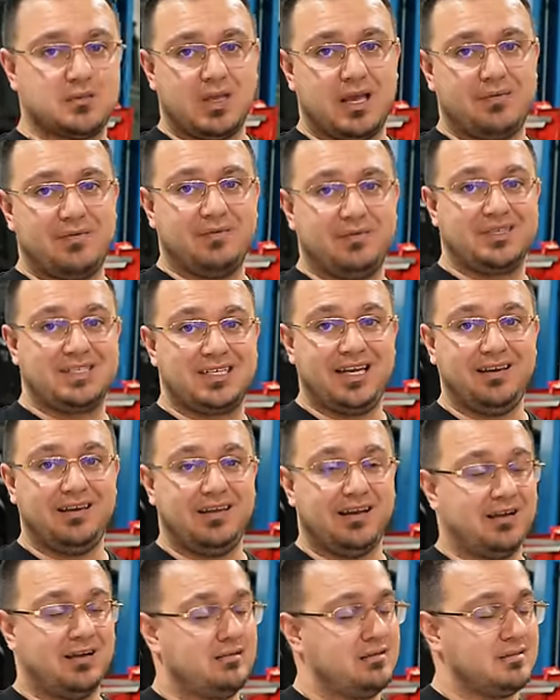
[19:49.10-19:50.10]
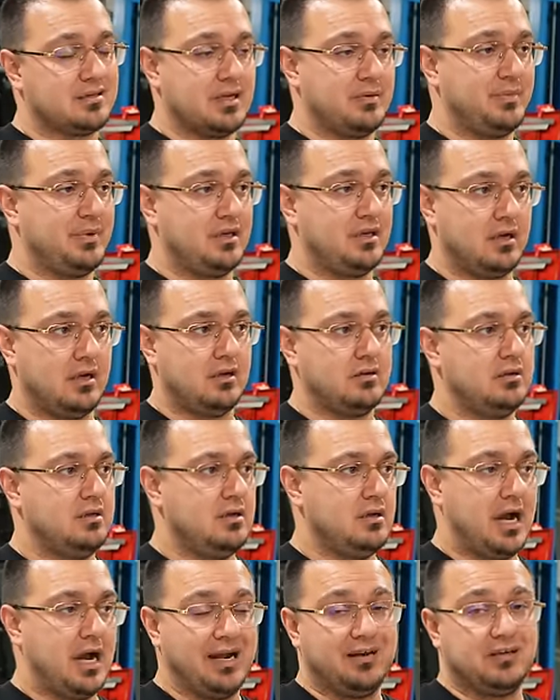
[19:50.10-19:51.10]
really haven't even seen yet is going to be done.
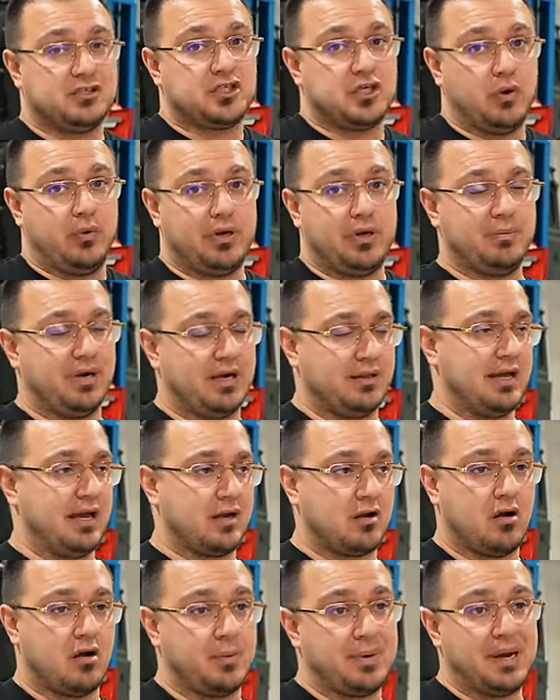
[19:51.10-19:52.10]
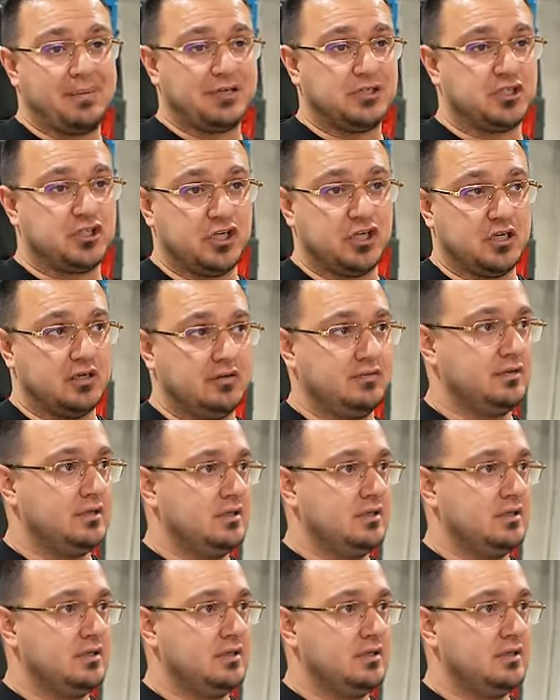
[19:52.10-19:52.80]
I didn't show anybody that car. I probably should have.